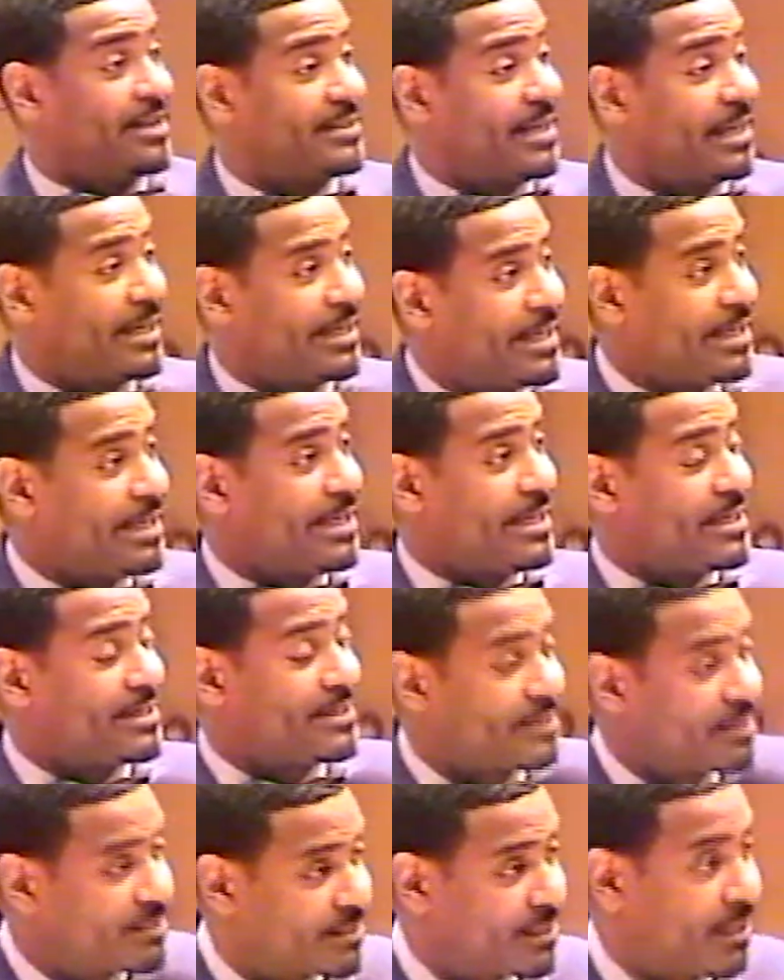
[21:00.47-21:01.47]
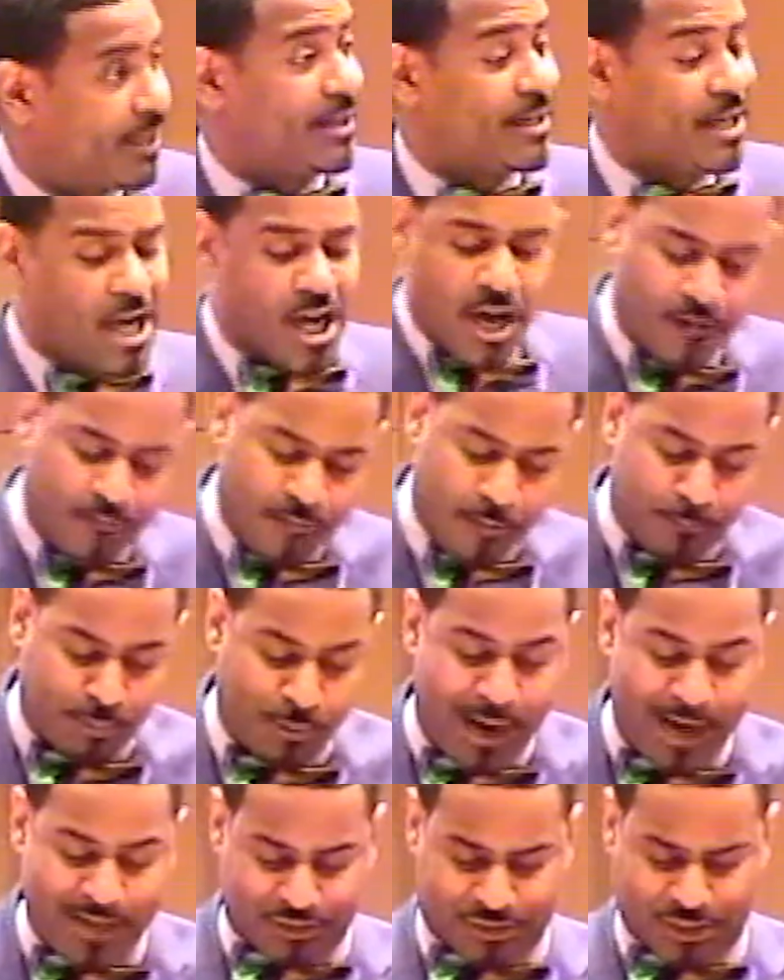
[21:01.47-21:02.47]
that he is the son of a
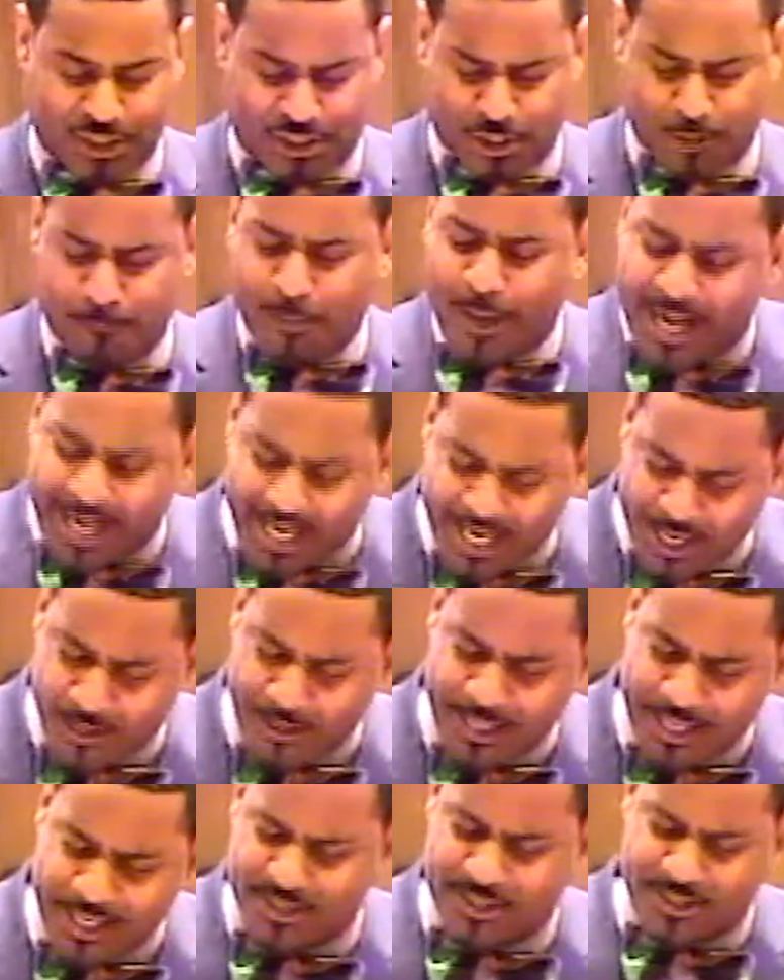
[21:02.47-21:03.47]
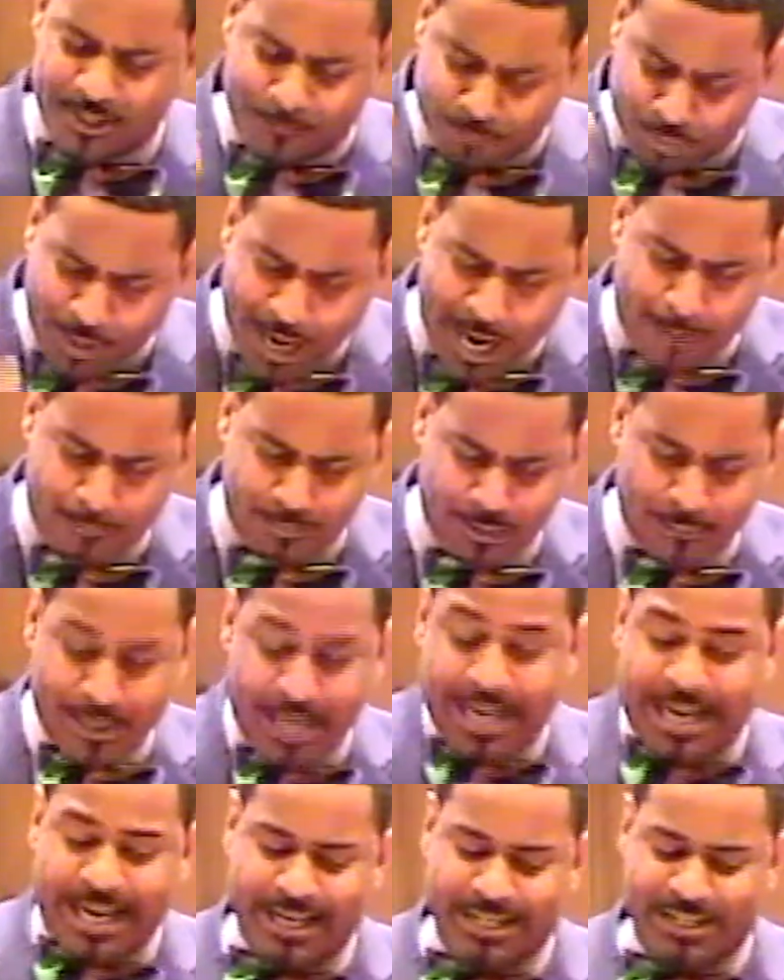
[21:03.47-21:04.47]
prostitute. Here is the problem
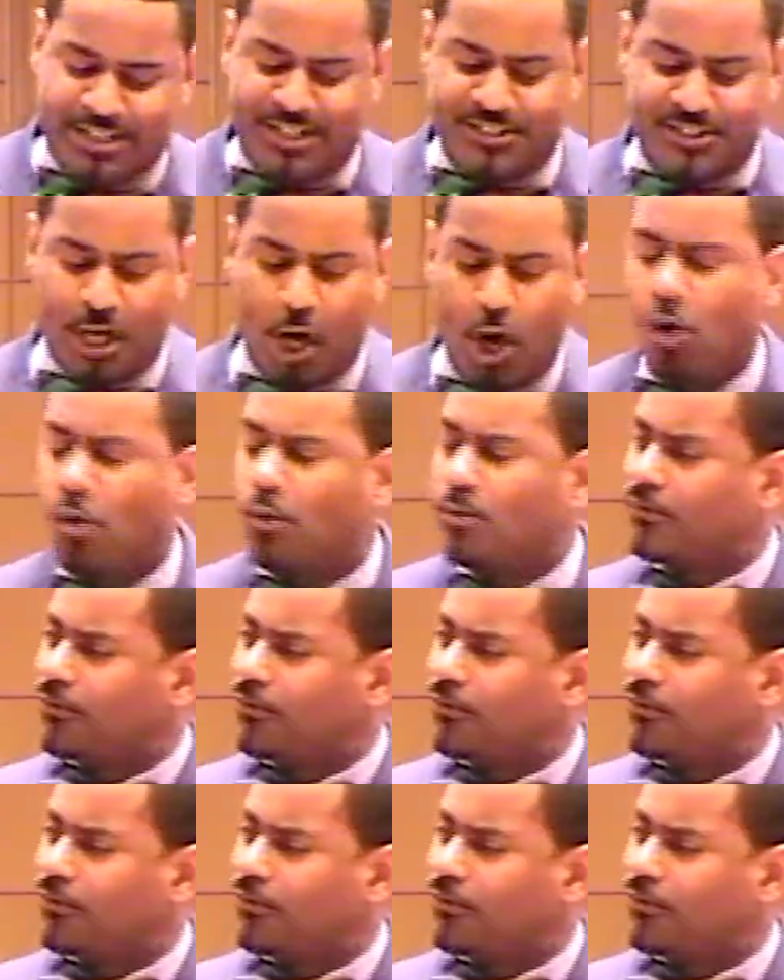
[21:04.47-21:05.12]
it is his own